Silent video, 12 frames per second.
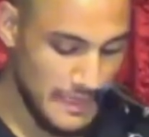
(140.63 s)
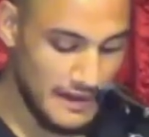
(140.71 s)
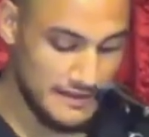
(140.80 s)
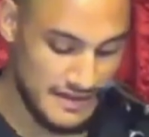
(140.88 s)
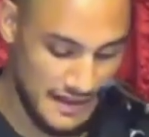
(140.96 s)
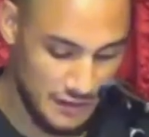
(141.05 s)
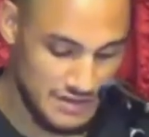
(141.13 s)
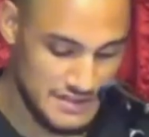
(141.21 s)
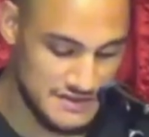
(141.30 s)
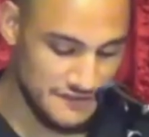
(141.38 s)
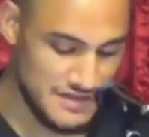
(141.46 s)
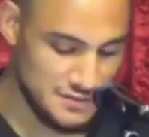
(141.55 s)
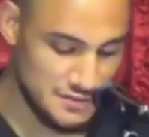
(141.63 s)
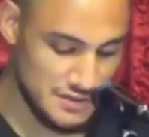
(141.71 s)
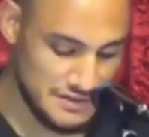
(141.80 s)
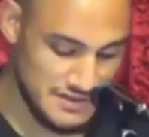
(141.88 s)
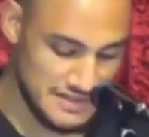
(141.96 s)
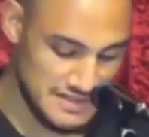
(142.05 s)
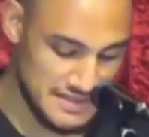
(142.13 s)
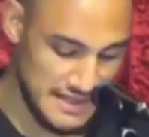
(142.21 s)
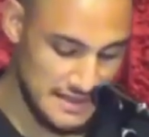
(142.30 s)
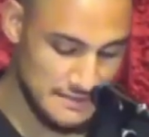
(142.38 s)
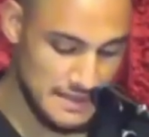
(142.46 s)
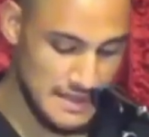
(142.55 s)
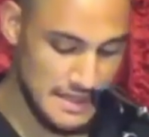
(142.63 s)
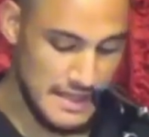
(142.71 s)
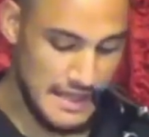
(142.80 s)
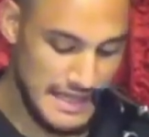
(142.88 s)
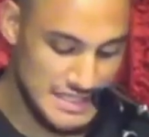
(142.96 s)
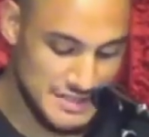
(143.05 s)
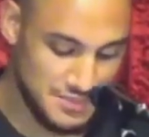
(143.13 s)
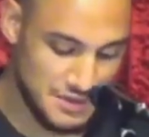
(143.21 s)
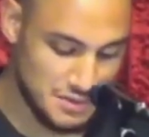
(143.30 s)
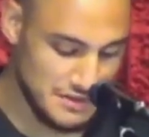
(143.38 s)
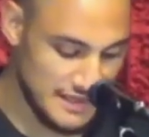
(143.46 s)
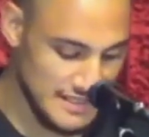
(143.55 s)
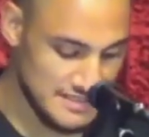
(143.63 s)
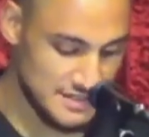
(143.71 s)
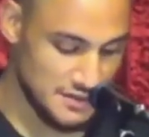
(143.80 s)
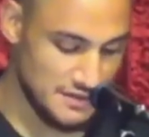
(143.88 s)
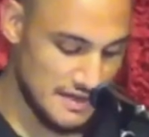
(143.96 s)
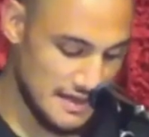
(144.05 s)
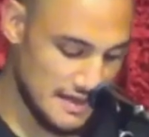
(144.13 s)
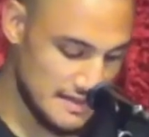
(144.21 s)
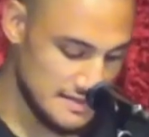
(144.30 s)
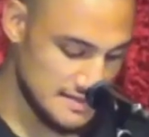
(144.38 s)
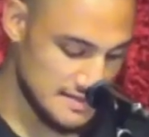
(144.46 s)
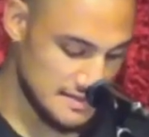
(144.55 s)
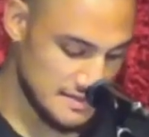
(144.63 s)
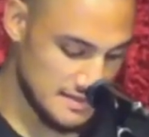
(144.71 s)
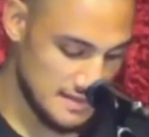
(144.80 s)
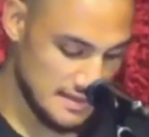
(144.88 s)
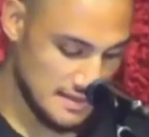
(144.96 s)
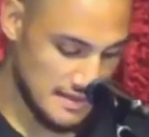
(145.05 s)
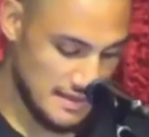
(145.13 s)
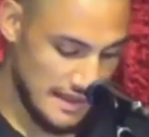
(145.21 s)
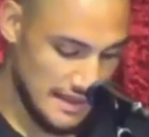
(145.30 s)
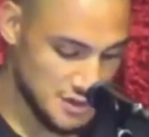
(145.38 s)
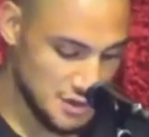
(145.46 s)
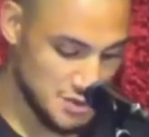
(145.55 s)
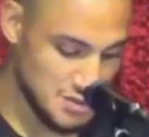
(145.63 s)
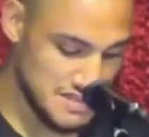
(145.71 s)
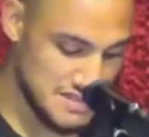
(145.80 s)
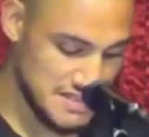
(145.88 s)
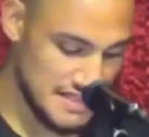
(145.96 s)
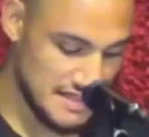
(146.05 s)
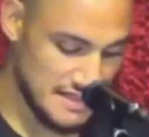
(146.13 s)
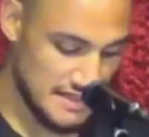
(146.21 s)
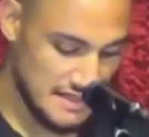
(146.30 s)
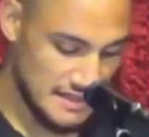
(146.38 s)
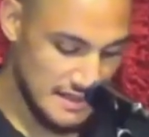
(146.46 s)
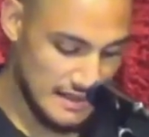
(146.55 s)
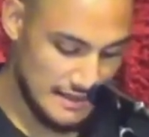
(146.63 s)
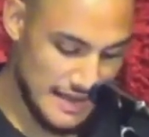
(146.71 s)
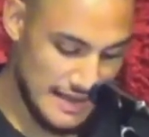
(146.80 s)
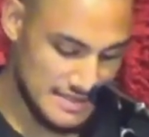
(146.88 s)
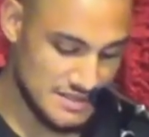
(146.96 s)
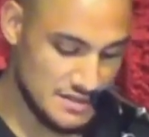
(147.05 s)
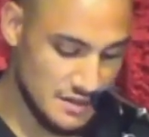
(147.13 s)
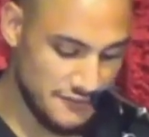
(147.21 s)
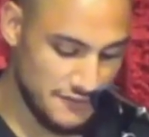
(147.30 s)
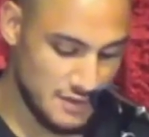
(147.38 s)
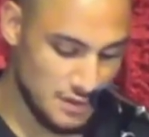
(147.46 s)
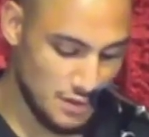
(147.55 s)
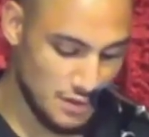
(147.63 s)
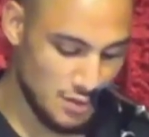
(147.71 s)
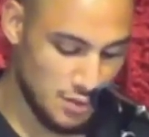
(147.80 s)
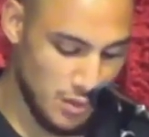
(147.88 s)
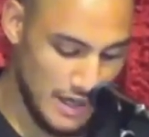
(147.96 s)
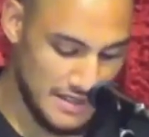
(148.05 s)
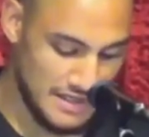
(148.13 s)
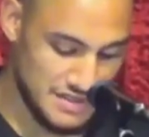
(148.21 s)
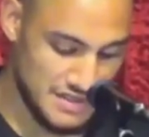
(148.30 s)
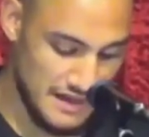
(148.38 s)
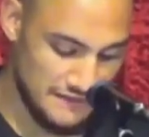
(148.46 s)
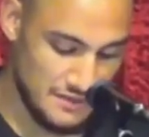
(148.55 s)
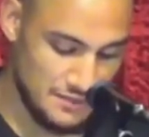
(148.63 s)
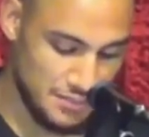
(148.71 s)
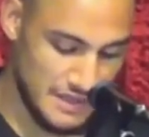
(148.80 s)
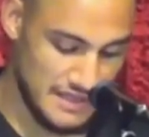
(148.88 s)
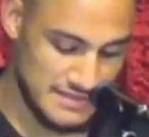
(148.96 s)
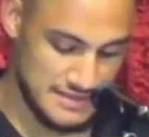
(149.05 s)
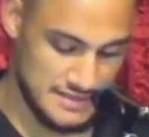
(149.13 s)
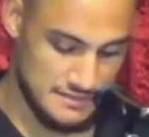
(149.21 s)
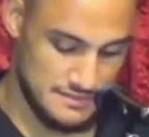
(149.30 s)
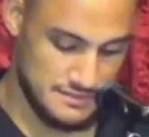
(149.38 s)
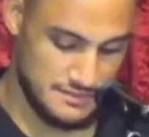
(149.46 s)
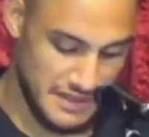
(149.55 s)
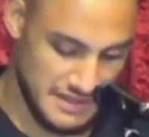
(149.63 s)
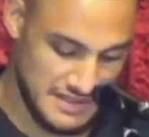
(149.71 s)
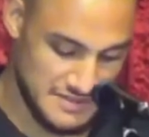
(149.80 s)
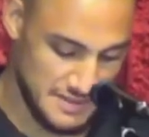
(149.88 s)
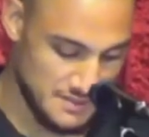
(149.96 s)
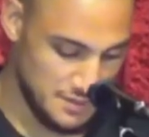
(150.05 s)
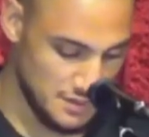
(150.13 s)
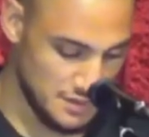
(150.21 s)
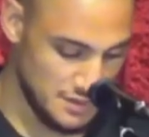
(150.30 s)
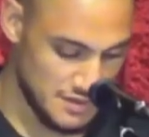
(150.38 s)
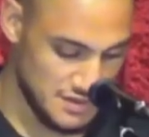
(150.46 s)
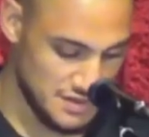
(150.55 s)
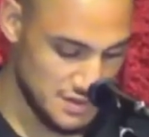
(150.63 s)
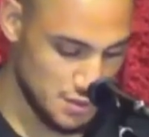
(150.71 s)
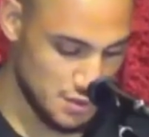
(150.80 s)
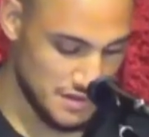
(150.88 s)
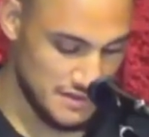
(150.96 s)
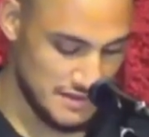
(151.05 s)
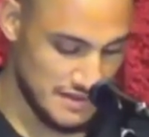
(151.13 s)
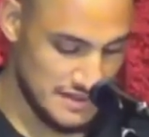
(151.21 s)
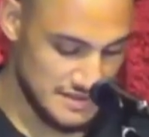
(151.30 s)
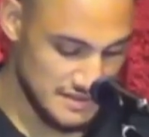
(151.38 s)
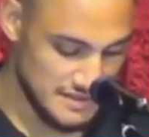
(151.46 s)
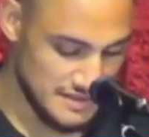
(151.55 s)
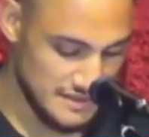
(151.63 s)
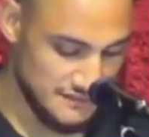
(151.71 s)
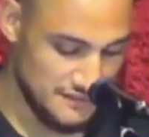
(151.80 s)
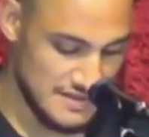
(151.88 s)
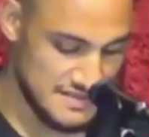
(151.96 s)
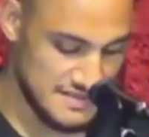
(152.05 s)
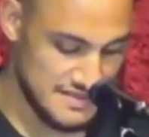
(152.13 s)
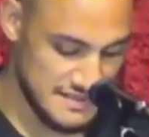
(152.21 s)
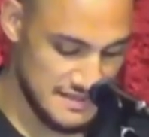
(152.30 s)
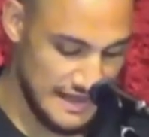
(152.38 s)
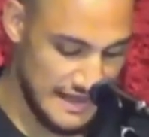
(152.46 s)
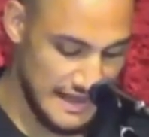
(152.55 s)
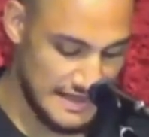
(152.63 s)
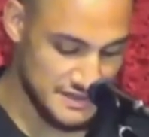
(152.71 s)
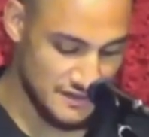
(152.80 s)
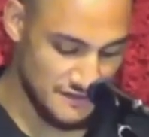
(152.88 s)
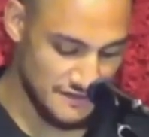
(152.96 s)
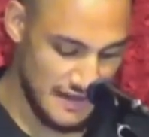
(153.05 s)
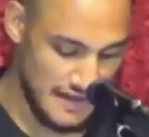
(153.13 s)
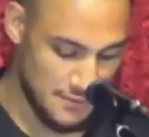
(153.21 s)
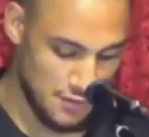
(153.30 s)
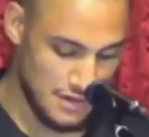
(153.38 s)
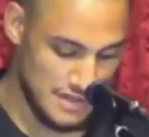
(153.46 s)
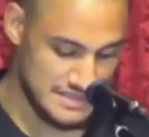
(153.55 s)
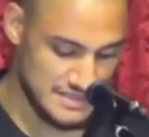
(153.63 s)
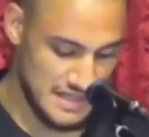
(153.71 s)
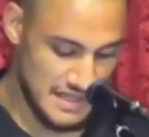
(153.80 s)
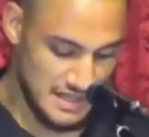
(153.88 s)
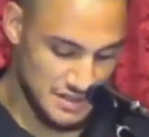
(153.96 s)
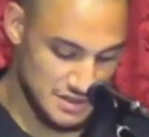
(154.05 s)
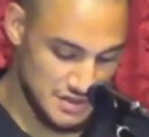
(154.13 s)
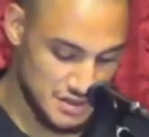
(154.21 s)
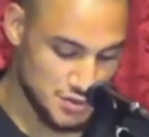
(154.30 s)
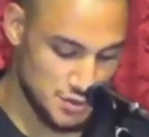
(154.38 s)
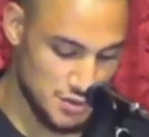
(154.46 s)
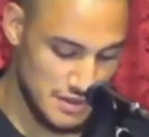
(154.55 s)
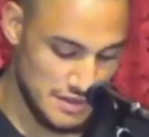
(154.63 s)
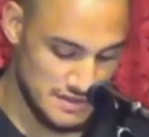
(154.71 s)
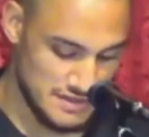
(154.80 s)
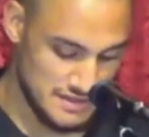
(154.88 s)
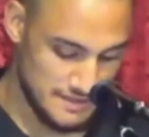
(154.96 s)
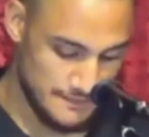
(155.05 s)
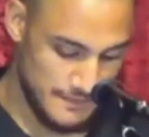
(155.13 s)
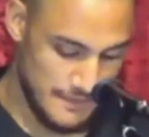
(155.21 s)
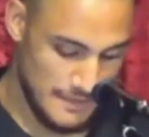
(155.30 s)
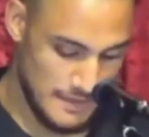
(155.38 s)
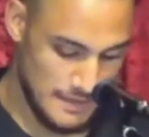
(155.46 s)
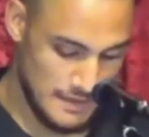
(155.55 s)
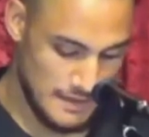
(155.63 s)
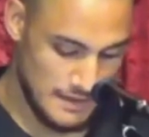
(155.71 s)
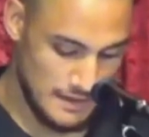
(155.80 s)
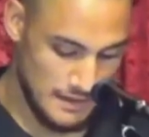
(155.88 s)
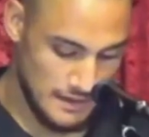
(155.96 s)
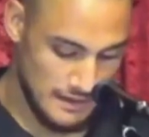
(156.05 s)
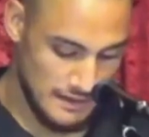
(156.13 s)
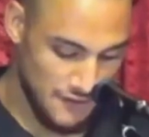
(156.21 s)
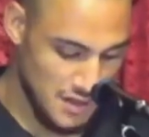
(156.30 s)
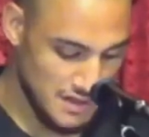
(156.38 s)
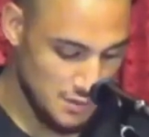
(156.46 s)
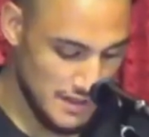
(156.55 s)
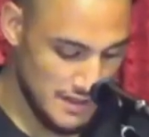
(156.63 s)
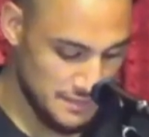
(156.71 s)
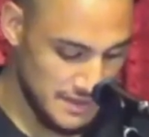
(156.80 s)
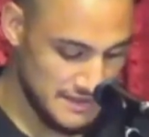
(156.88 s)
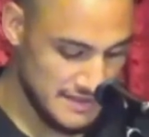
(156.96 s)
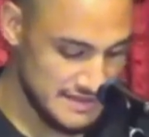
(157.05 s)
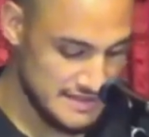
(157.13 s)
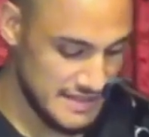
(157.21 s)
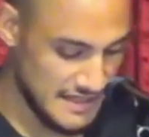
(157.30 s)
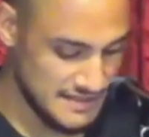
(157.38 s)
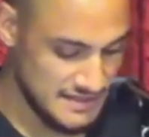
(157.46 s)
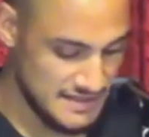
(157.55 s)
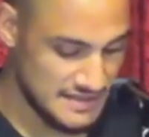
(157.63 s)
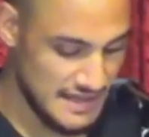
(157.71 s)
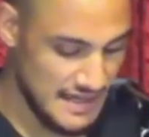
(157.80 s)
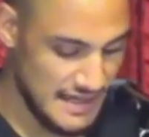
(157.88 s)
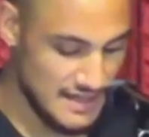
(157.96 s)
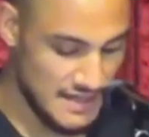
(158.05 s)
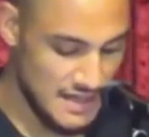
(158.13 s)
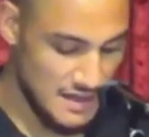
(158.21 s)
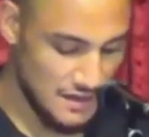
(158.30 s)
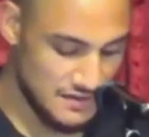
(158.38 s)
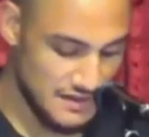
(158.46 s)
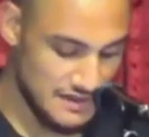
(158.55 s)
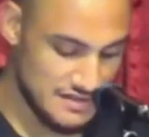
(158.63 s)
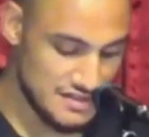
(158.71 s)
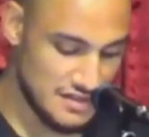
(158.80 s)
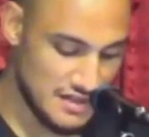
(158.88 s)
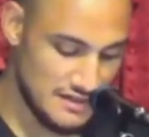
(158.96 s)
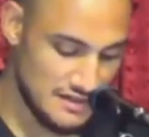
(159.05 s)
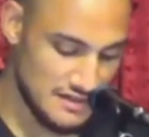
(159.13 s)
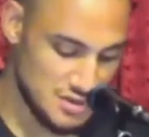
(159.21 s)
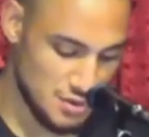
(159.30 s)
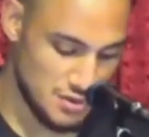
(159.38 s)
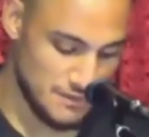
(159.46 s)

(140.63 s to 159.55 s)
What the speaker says: The elders of Israel did the same and sprinkled dust on their heads. And Joshua said, alas, sovereign Lord, why did you ever bring this people across the Jordan to deliver us into the hands of the Amorites to destroy us? If only we had been content to stay on the other side of the Jordan.